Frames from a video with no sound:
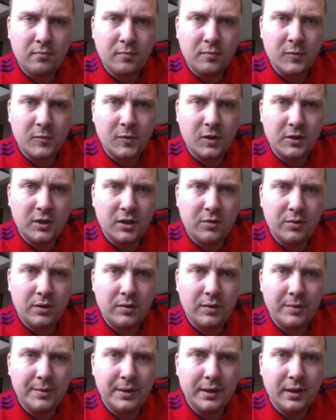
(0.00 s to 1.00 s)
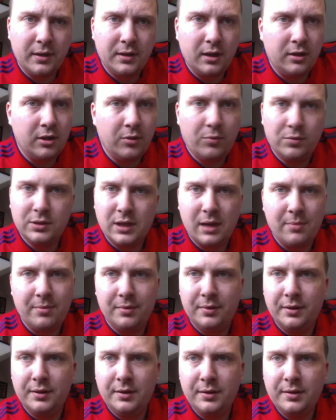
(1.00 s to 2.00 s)
I don't know what's
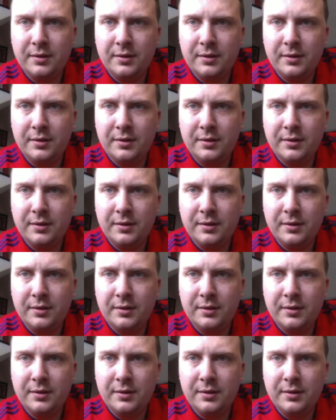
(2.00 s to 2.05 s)
happened.